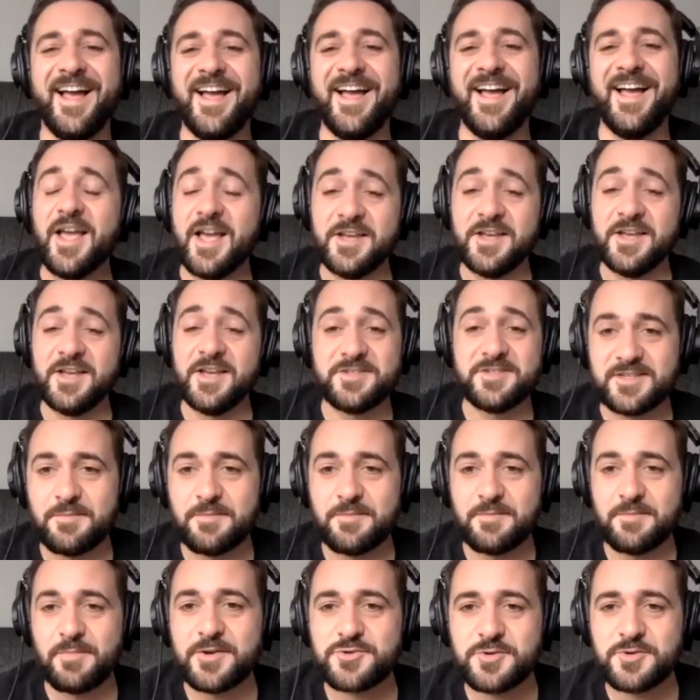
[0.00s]
It's the
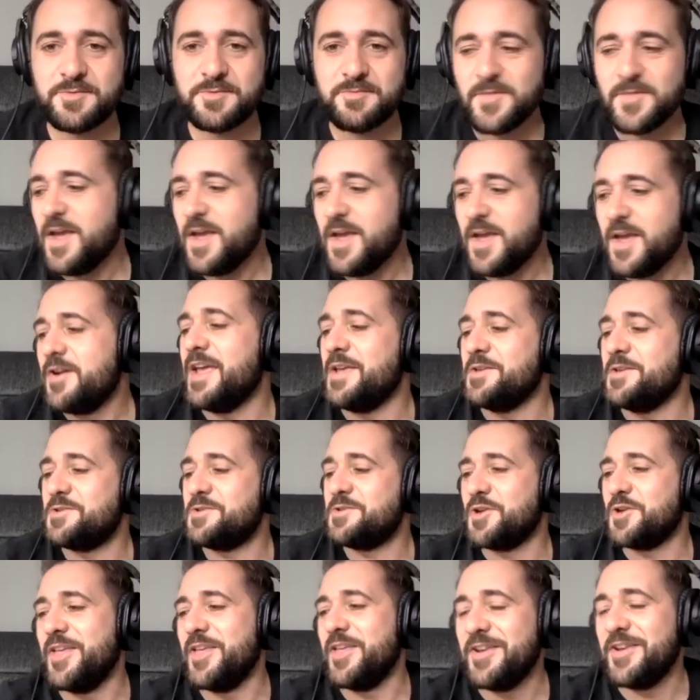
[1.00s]
same bedroom, right?
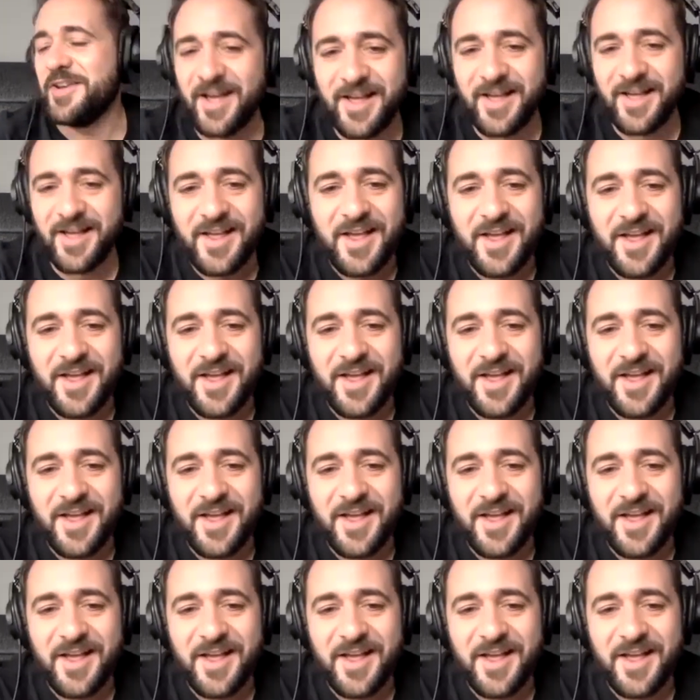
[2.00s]
So there you are.